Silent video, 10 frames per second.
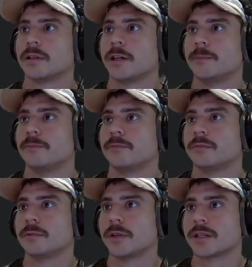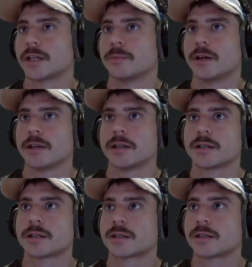Okay, you can skip all
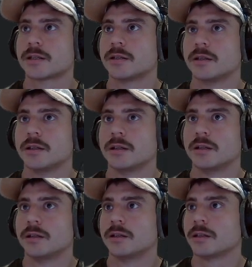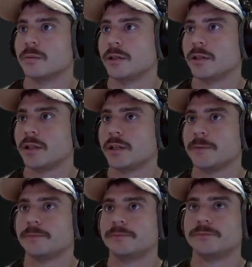this.
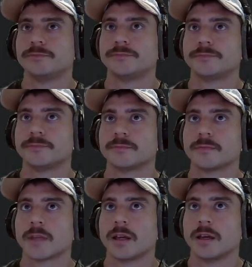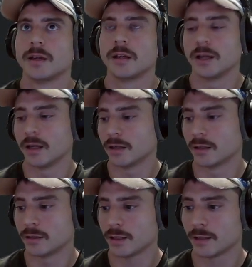Community.
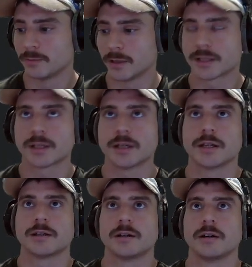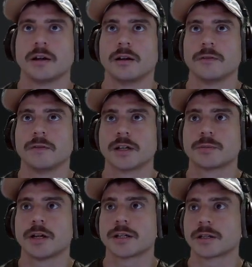And yeah, let's start our first
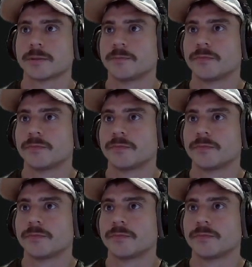project.